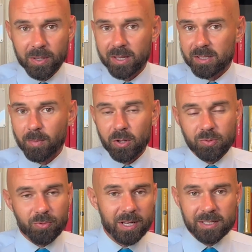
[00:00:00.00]
because the
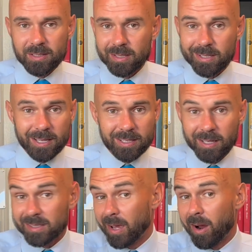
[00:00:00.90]
most recent
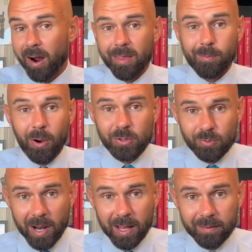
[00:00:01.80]
statistics are the most
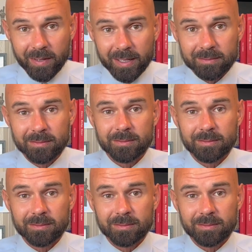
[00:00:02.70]
relevant.